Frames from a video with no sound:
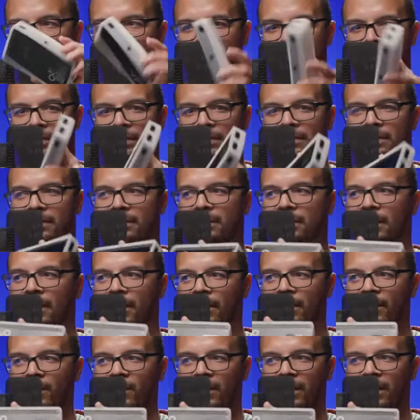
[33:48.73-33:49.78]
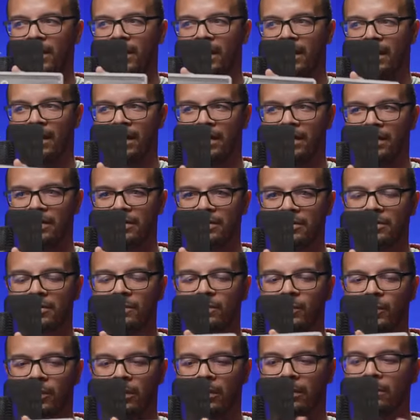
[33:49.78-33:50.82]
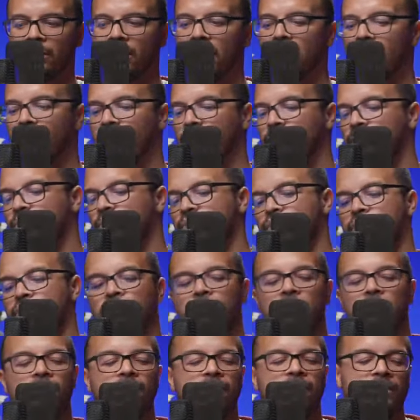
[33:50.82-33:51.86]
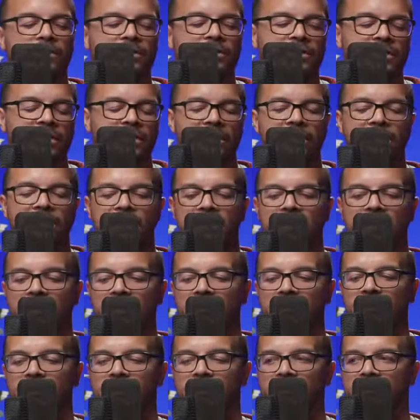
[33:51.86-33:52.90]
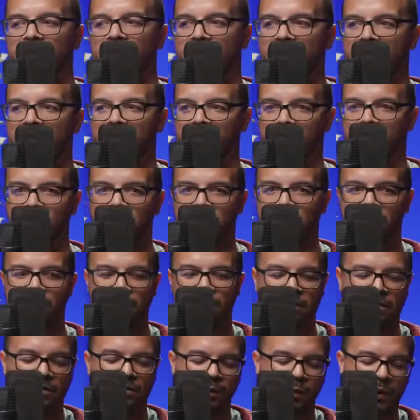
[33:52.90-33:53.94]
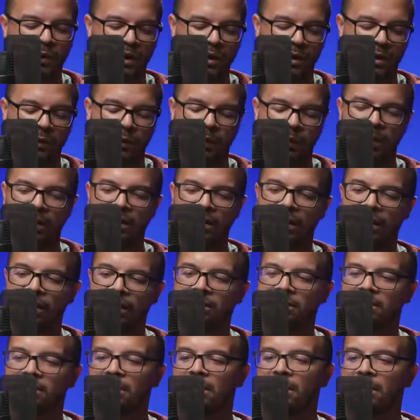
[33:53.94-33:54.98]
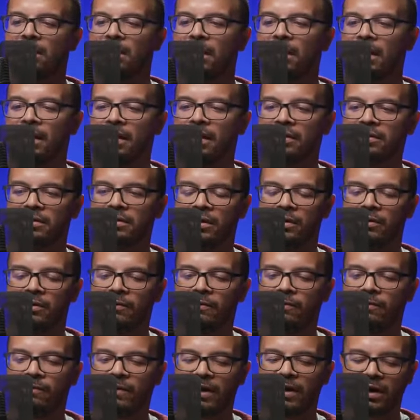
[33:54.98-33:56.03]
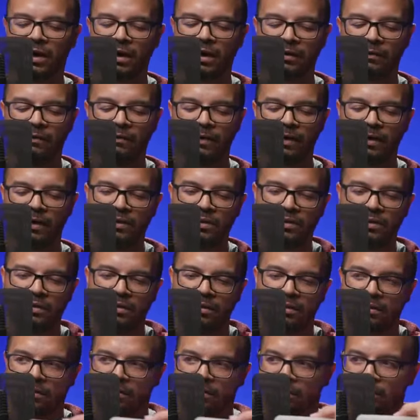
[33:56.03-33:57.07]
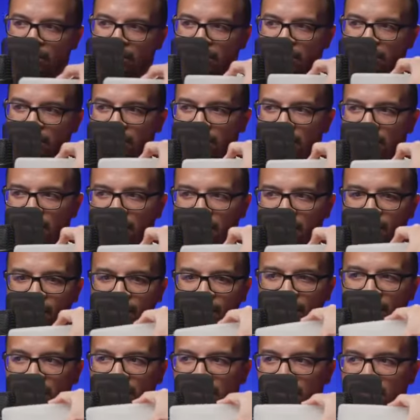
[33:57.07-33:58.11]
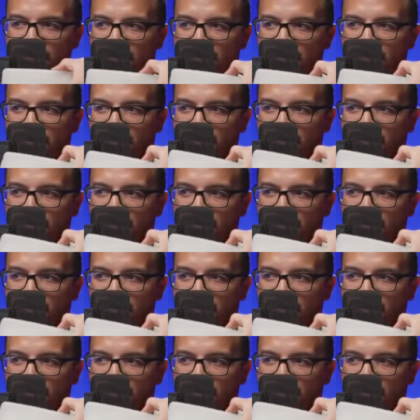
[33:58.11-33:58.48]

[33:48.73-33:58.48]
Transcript: This is the RB9. This is the more pro version of this one. This is WeLight's SO5. It's in comparison.